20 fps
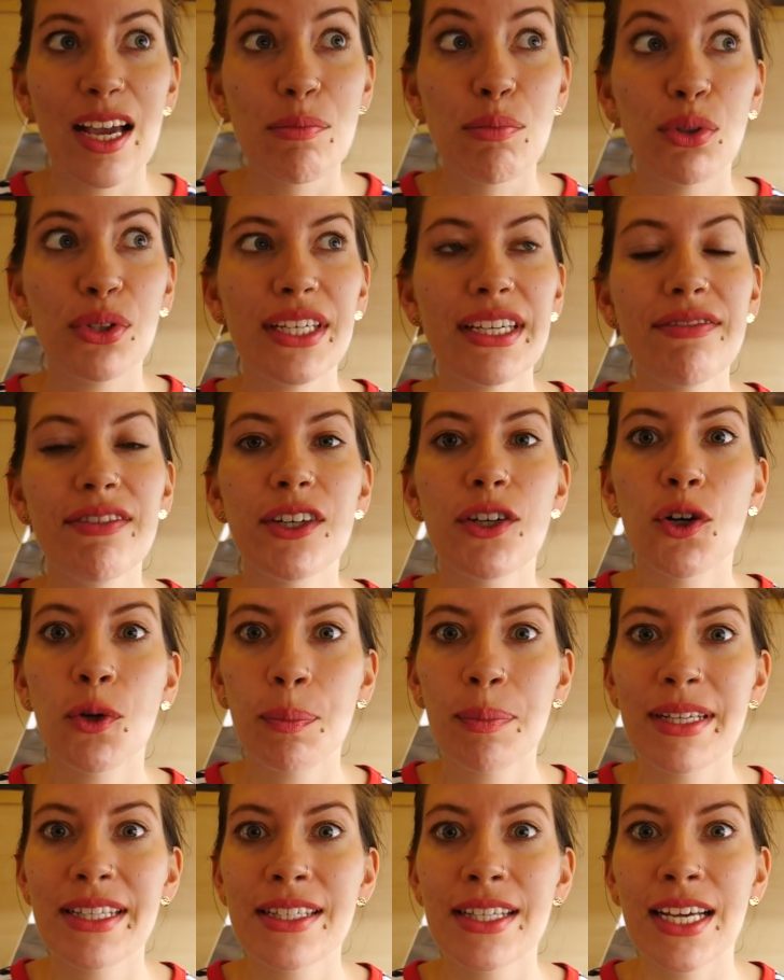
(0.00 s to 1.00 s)
I believe it
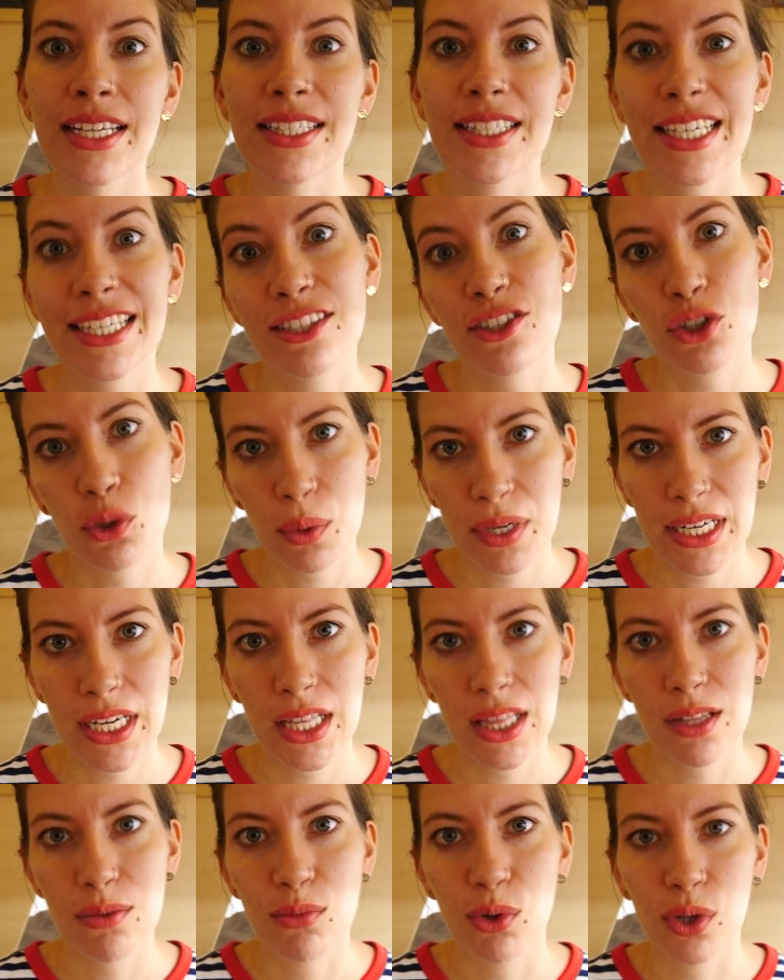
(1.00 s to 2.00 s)
opens at 10:20
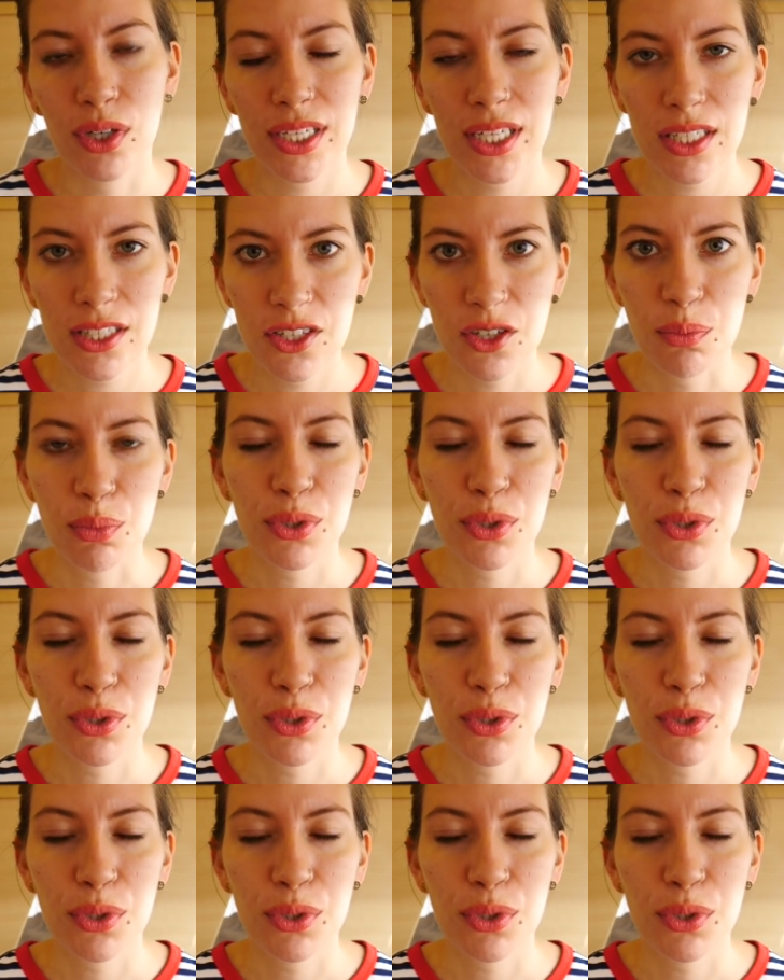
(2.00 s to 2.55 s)
in the morning, so